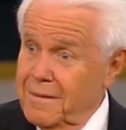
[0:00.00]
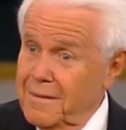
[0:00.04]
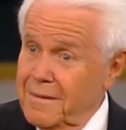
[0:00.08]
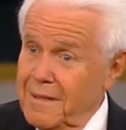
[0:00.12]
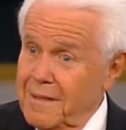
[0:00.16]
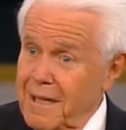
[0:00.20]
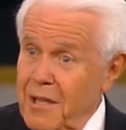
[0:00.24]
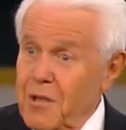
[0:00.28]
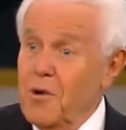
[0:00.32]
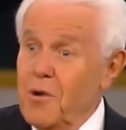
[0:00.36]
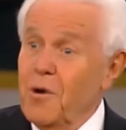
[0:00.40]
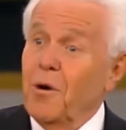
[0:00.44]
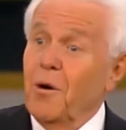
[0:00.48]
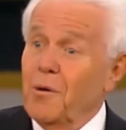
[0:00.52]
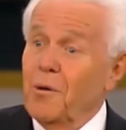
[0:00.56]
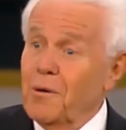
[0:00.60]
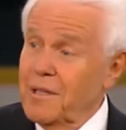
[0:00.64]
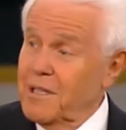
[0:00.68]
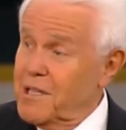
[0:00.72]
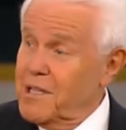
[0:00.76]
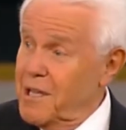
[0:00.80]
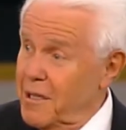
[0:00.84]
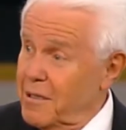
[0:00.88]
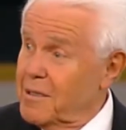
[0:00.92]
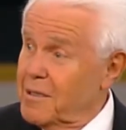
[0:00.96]
And you're
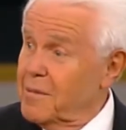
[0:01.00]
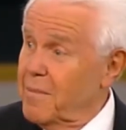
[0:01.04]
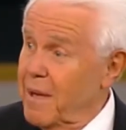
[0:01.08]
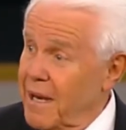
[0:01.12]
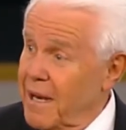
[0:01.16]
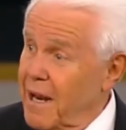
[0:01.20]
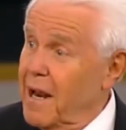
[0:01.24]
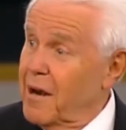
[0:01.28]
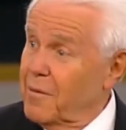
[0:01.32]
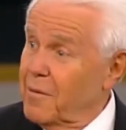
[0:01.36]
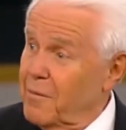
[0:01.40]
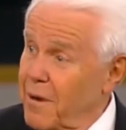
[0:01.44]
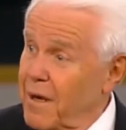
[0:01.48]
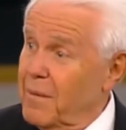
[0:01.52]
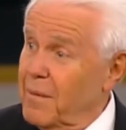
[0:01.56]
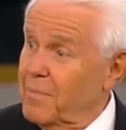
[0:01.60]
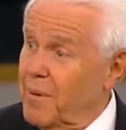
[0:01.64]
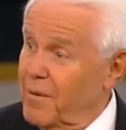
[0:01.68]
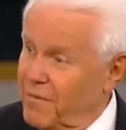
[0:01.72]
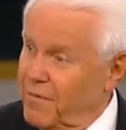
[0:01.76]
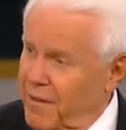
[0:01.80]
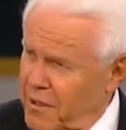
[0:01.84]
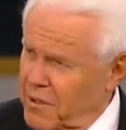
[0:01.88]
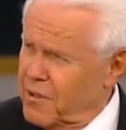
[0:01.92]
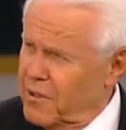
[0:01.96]
going to tell somebody how to run a
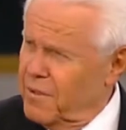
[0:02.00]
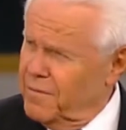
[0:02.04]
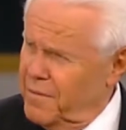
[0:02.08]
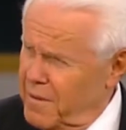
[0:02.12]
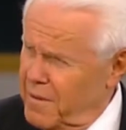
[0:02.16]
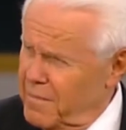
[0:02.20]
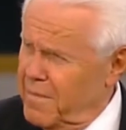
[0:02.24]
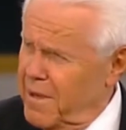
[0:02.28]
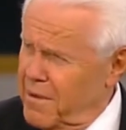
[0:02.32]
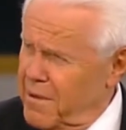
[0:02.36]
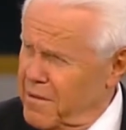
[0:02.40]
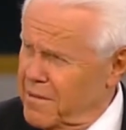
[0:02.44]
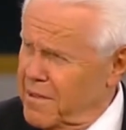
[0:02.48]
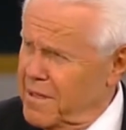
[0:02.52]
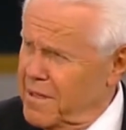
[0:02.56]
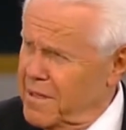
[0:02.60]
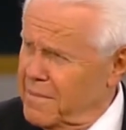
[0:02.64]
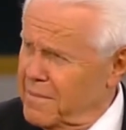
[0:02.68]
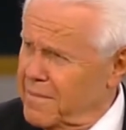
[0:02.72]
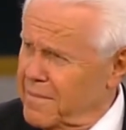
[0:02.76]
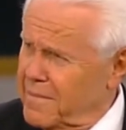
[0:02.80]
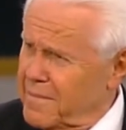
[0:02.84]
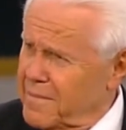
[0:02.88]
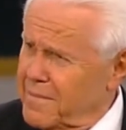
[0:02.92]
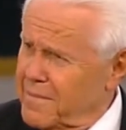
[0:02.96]
professional football
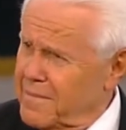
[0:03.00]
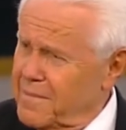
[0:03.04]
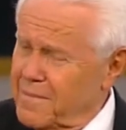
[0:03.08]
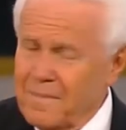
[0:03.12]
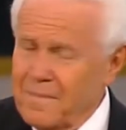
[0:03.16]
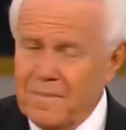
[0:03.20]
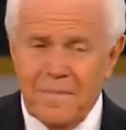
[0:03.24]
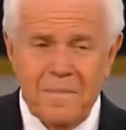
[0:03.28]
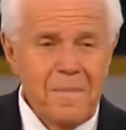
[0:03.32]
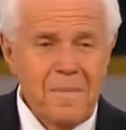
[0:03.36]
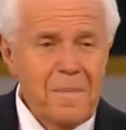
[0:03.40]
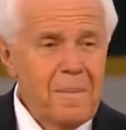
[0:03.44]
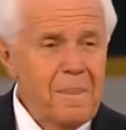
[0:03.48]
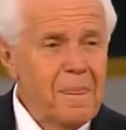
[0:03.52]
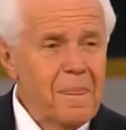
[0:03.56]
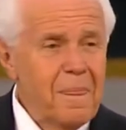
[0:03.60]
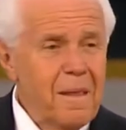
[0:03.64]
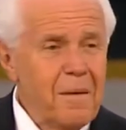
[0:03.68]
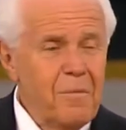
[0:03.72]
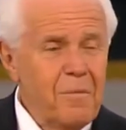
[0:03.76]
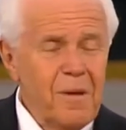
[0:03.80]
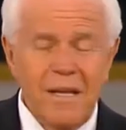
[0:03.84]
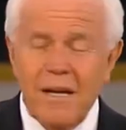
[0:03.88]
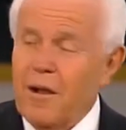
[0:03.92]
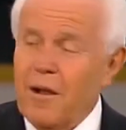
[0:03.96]
team?
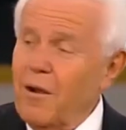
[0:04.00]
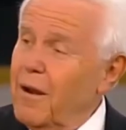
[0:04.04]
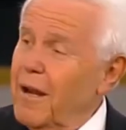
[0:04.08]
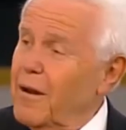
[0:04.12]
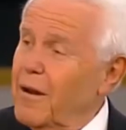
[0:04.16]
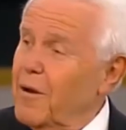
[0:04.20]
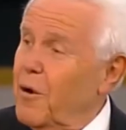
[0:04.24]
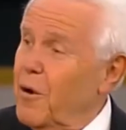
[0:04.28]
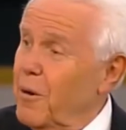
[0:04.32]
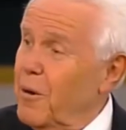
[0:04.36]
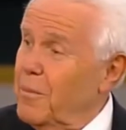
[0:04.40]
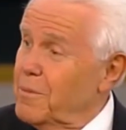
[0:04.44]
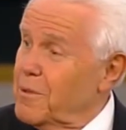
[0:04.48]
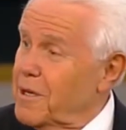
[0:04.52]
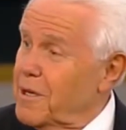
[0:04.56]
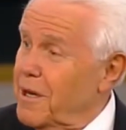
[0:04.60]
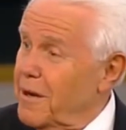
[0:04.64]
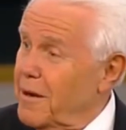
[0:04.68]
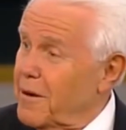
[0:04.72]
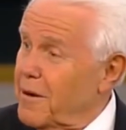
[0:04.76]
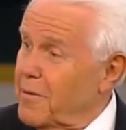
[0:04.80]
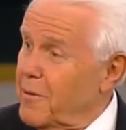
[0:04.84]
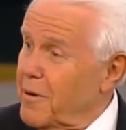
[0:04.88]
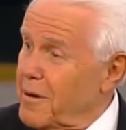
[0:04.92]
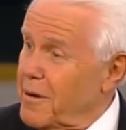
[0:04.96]
What they call that,
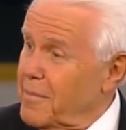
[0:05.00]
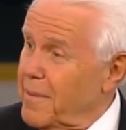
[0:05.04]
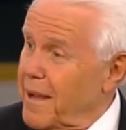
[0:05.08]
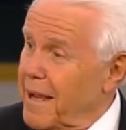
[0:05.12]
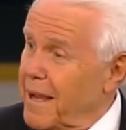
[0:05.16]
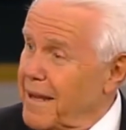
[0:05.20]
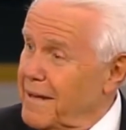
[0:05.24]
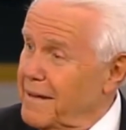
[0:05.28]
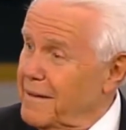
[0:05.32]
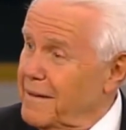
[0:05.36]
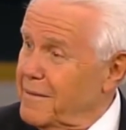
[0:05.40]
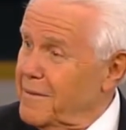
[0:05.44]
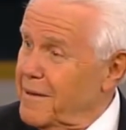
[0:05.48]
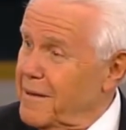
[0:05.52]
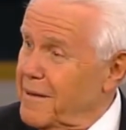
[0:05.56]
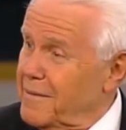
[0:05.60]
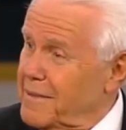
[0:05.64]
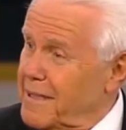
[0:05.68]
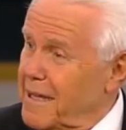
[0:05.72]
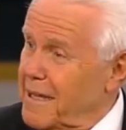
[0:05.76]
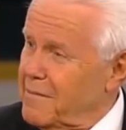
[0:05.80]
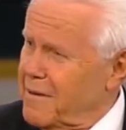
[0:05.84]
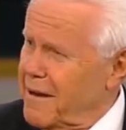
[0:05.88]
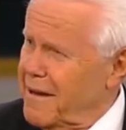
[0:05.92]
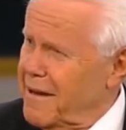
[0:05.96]
armchair quarterbacking? Whatever,
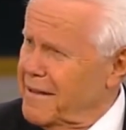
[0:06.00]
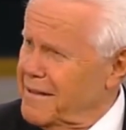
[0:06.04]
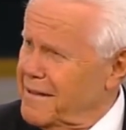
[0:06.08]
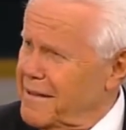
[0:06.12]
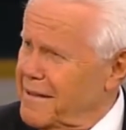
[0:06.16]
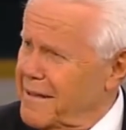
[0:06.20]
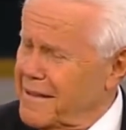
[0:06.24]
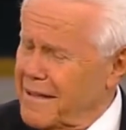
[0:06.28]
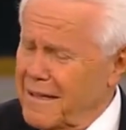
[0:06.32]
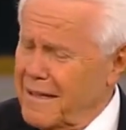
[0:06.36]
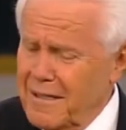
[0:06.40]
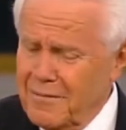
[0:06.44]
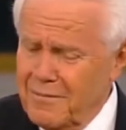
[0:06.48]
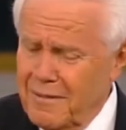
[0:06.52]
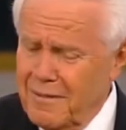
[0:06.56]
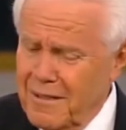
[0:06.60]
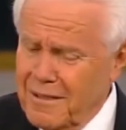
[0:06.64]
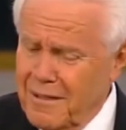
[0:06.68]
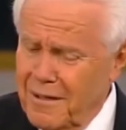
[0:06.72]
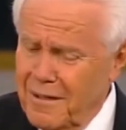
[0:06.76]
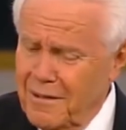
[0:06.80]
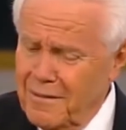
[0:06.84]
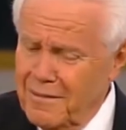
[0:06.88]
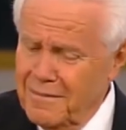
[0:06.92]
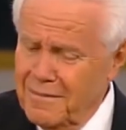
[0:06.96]
is that right? I think that's what it's
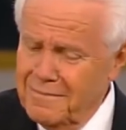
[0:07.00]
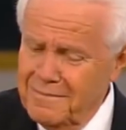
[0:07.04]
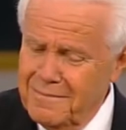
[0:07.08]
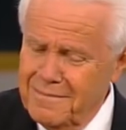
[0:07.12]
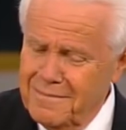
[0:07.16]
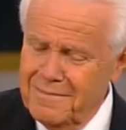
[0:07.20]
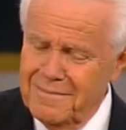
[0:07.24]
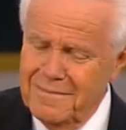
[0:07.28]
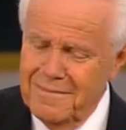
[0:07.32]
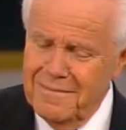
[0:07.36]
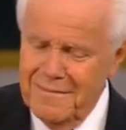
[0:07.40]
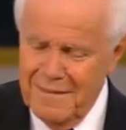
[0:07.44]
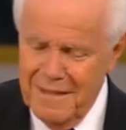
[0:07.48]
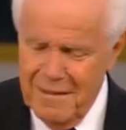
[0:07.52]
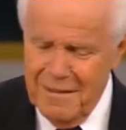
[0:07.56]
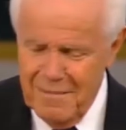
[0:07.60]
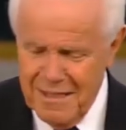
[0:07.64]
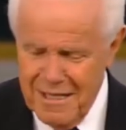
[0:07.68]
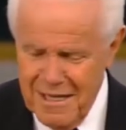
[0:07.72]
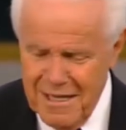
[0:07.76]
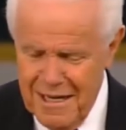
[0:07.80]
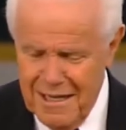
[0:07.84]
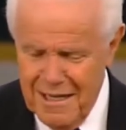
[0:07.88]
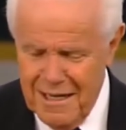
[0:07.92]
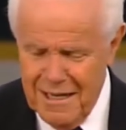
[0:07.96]
called. Let me
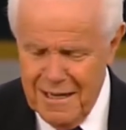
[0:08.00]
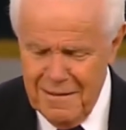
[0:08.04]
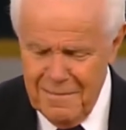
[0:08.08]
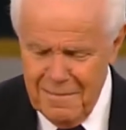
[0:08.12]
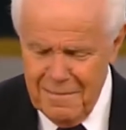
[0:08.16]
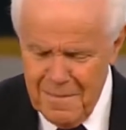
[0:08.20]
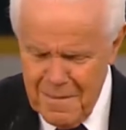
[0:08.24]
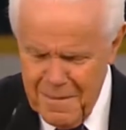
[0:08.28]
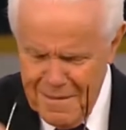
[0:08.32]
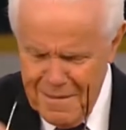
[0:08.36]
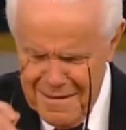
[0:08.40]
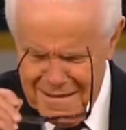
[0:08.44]
say it again.